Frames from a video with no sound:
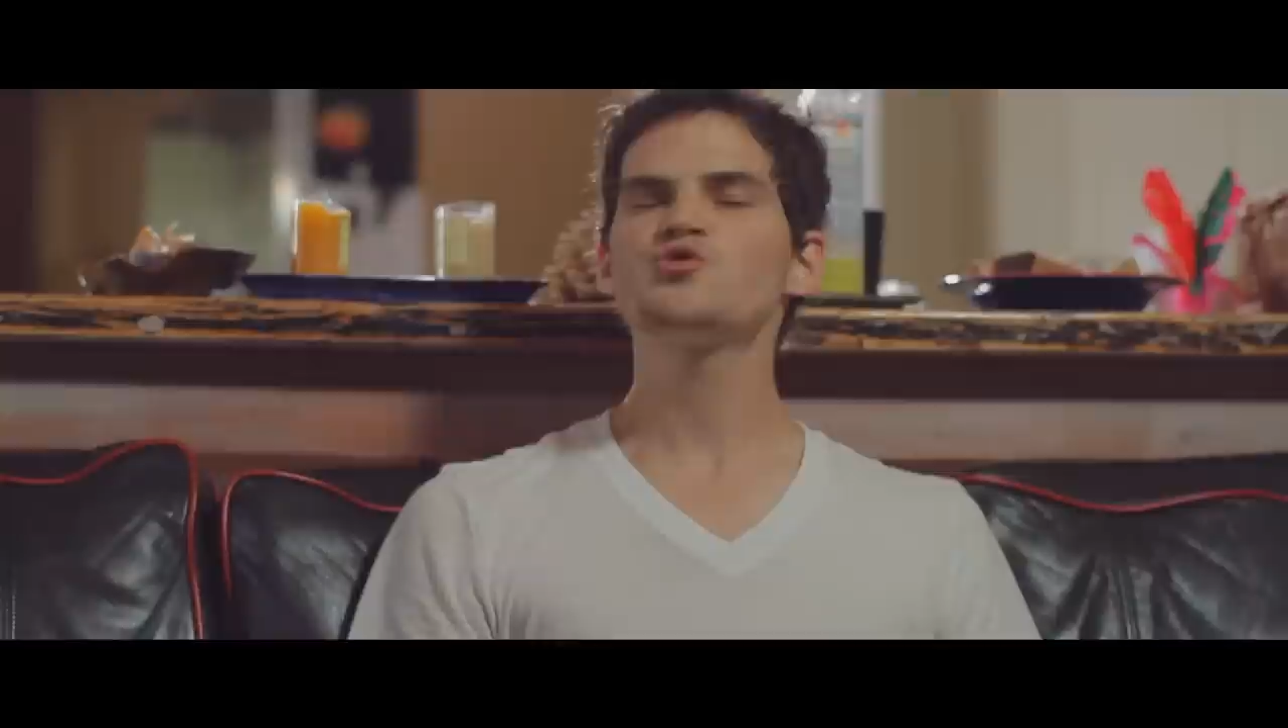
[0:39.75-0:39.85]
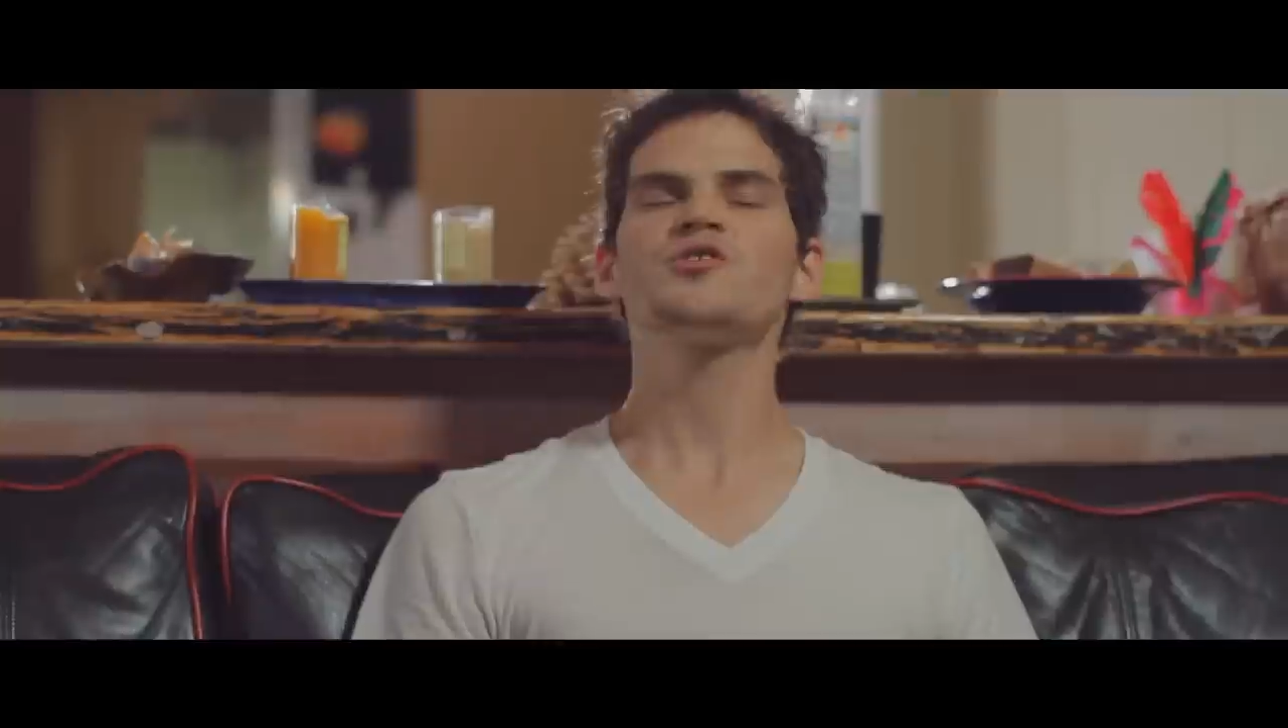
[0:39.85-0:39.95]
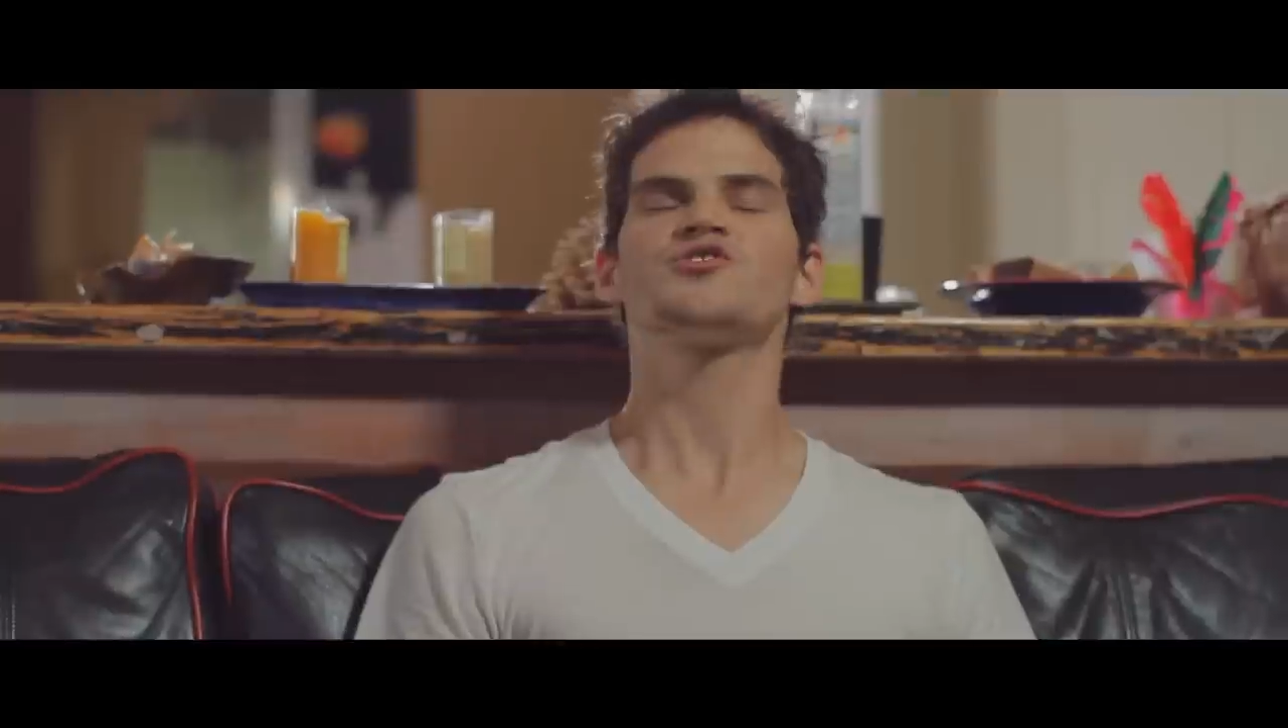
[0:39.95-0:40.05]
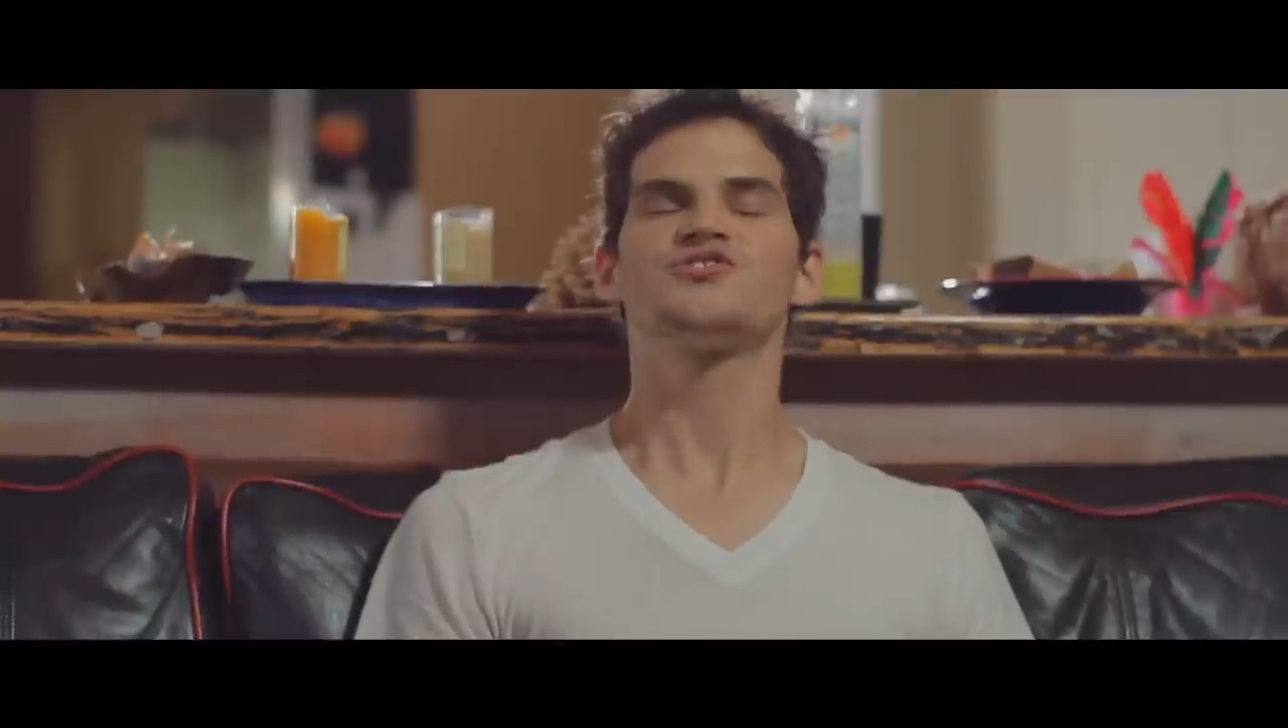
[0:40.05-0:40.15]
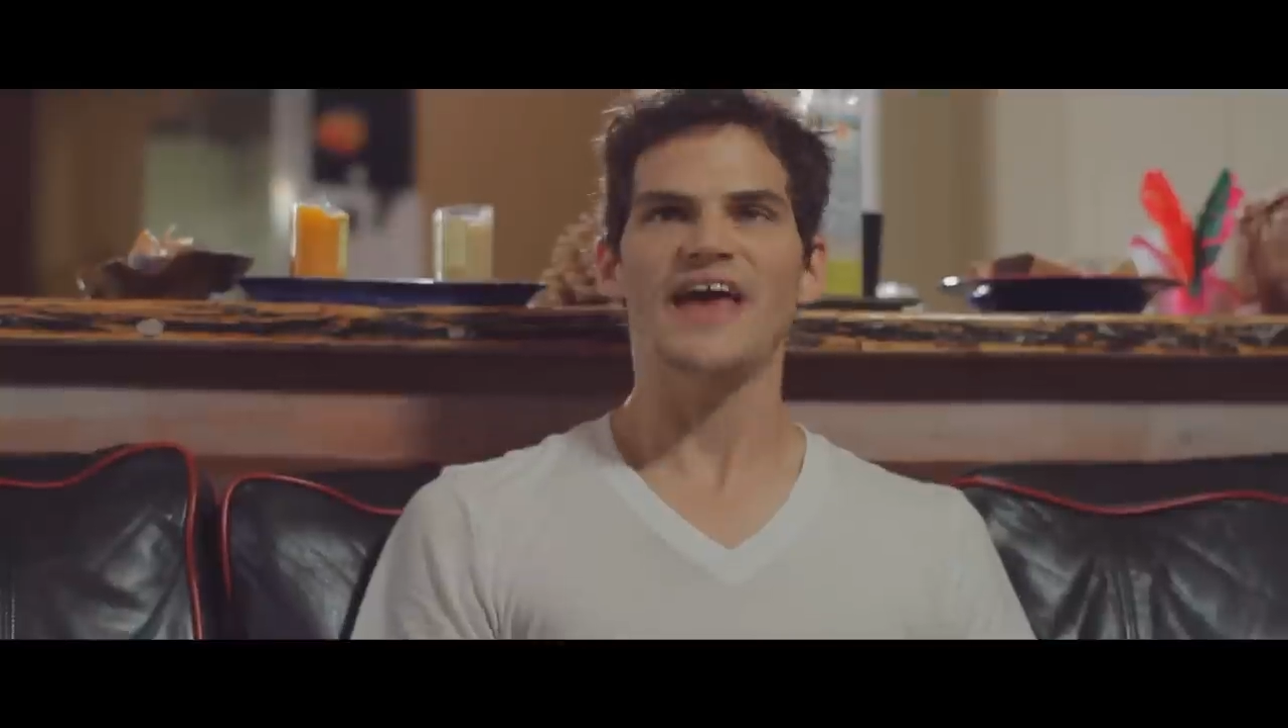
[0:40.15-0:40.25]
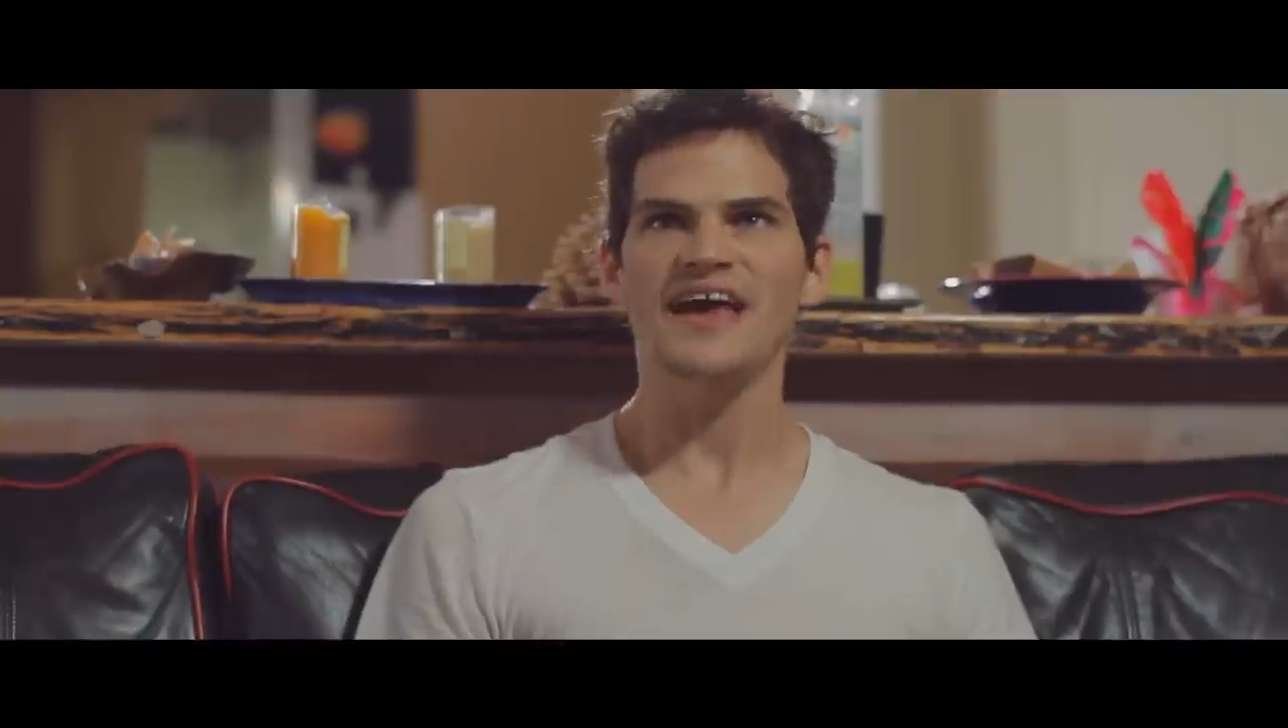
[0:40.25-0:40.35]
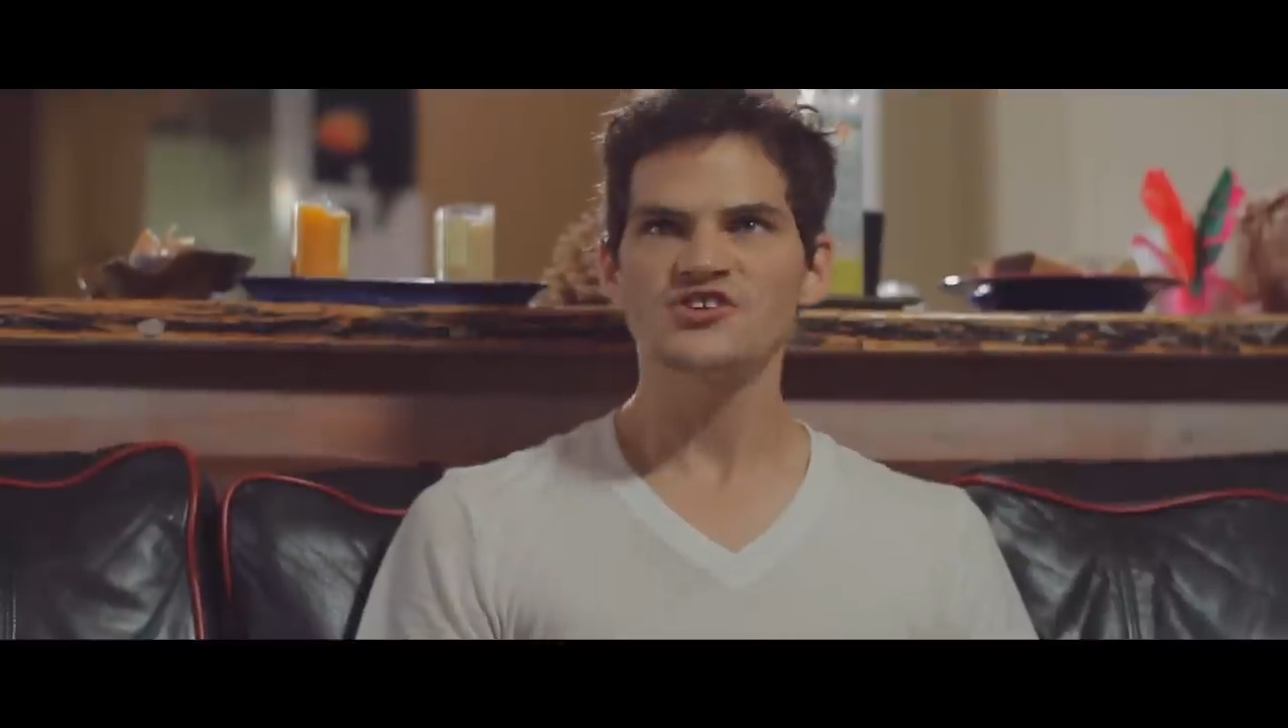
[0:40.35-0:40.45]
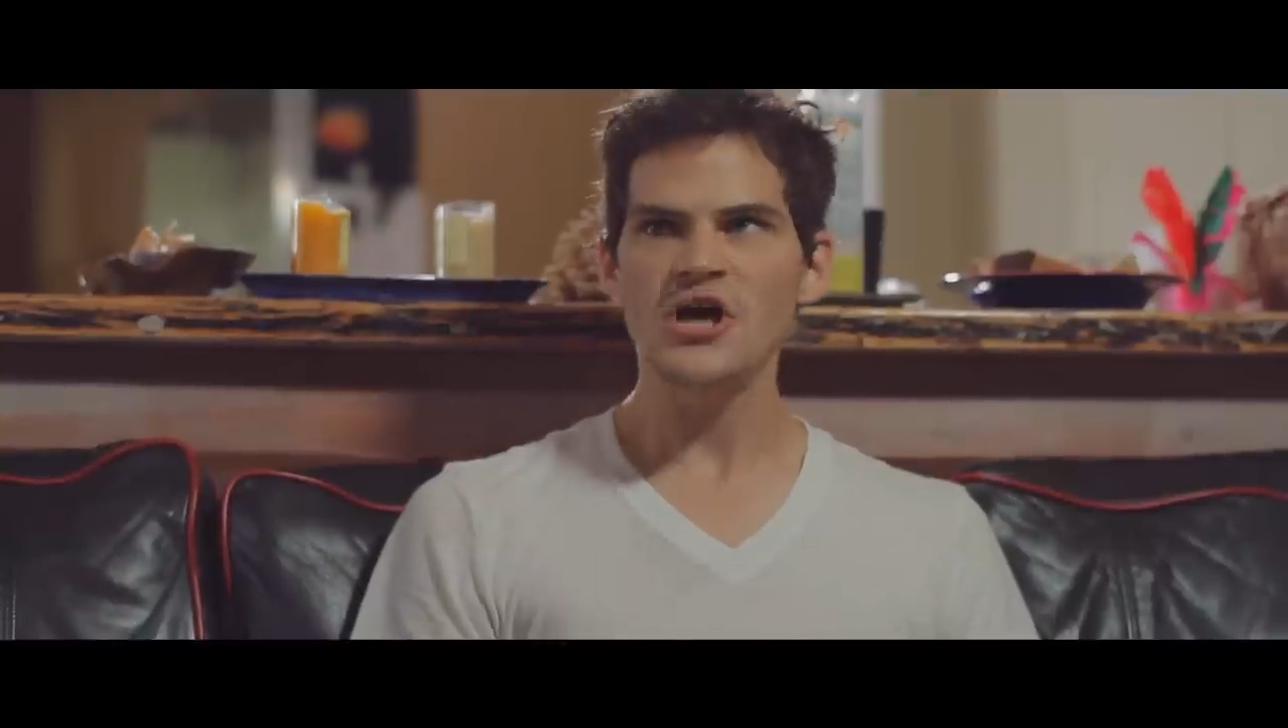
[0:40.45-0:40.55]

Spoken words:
you understand,